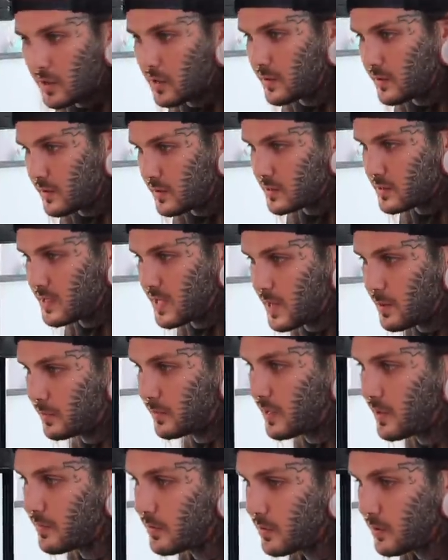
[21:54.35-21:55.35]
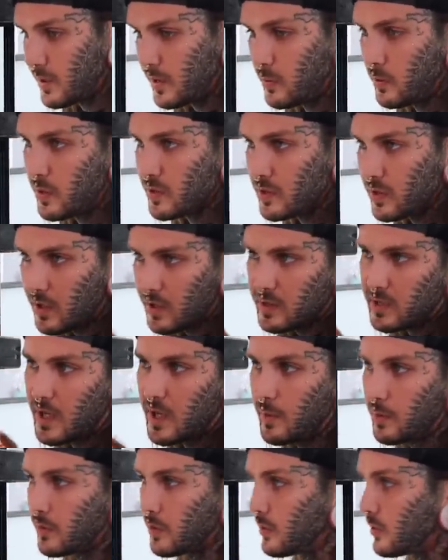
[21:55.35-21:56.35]
on the same level. He was on a
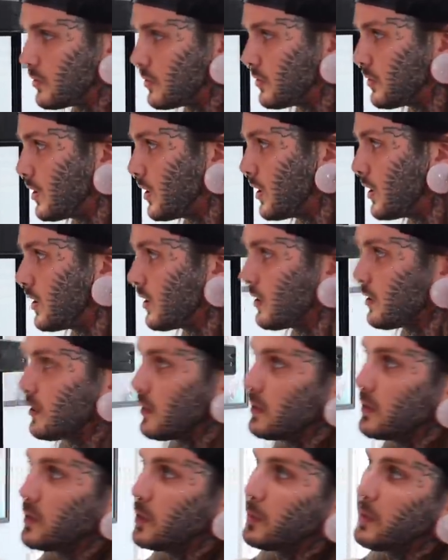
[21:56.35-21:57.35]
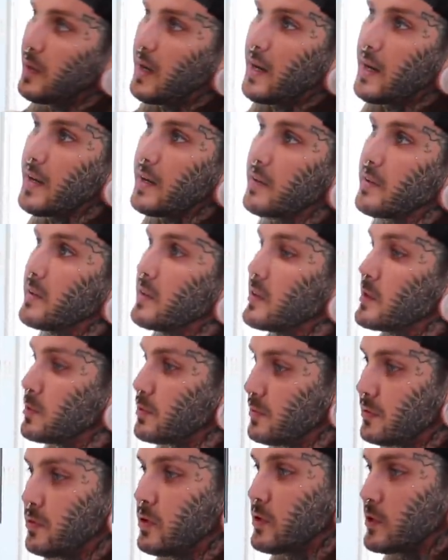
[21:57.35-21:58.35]
table a little bit higher than this
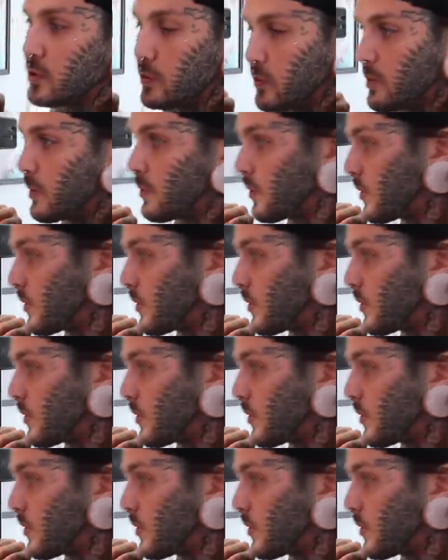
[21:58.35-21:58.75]
before, so we